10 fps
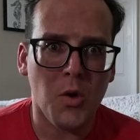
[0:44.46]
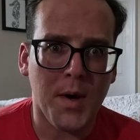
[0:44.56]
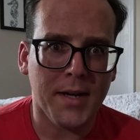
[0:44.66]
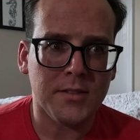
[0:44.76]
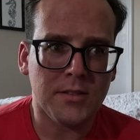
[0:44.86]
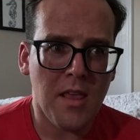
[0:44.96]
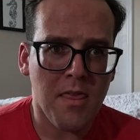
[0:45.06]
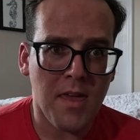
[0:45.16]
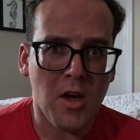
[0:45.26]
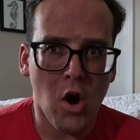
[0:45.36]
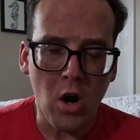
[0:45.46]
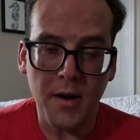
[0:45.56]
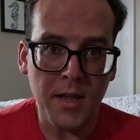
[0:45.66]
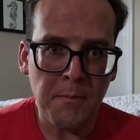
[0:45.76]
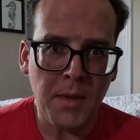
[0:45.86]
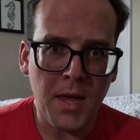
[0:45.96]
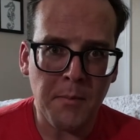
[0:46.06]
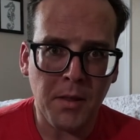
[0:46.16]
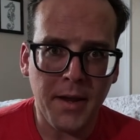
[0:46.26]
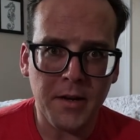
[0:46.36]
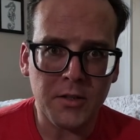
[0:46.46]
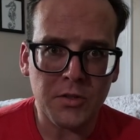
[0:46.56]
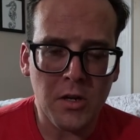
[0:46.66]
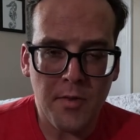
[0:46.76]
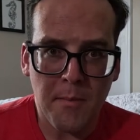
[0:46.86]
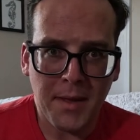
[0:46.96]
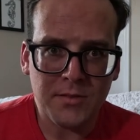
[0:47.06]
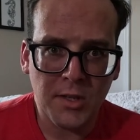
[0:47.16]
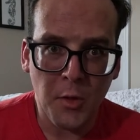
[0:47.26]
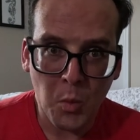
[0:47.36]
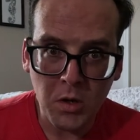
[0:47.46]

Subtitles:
US, think our NBA players are the best in the